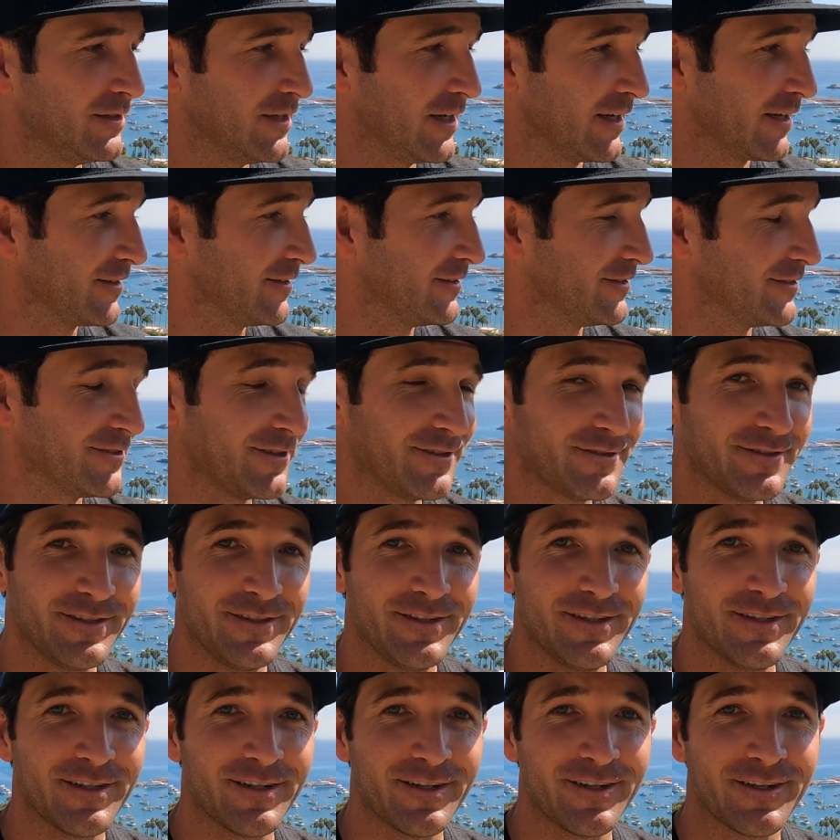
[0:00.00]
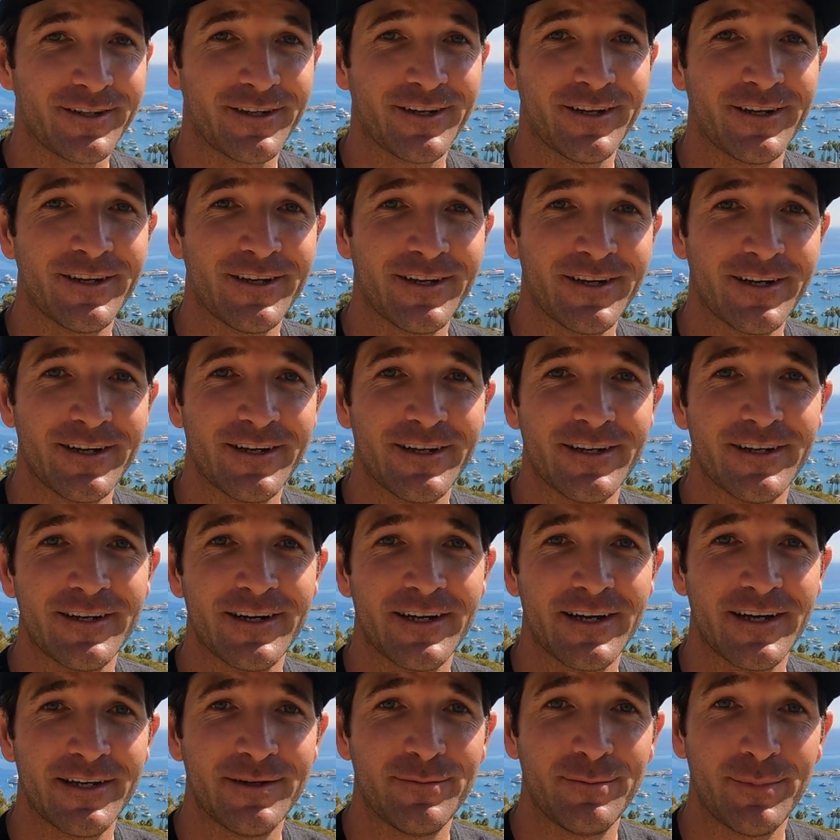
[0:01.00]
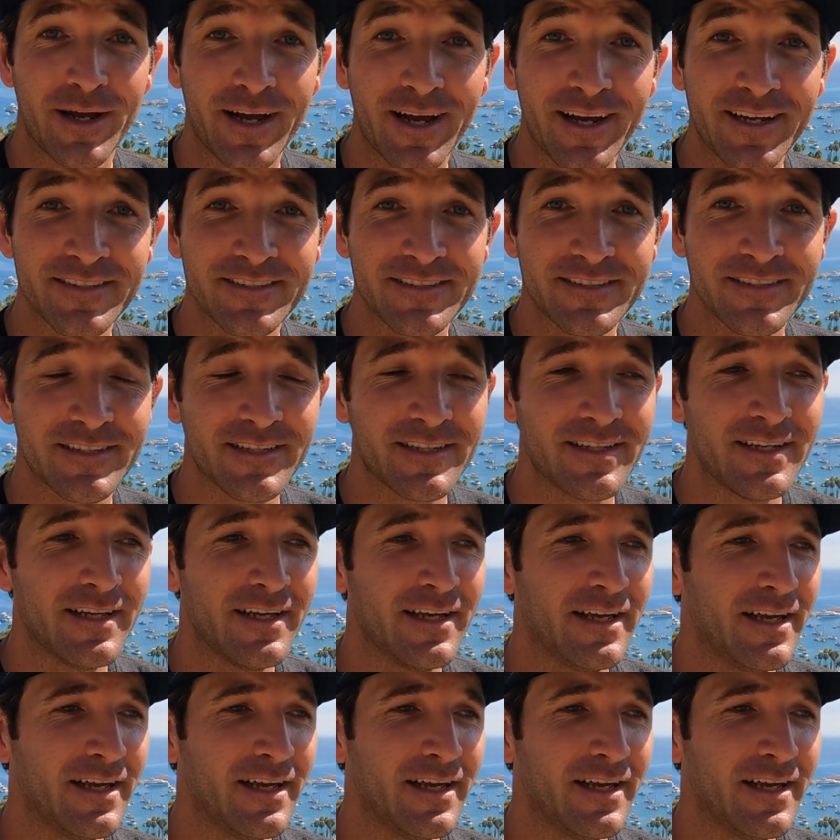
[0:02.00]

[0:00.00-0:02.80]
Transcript: Jack the Salty Dog had passed.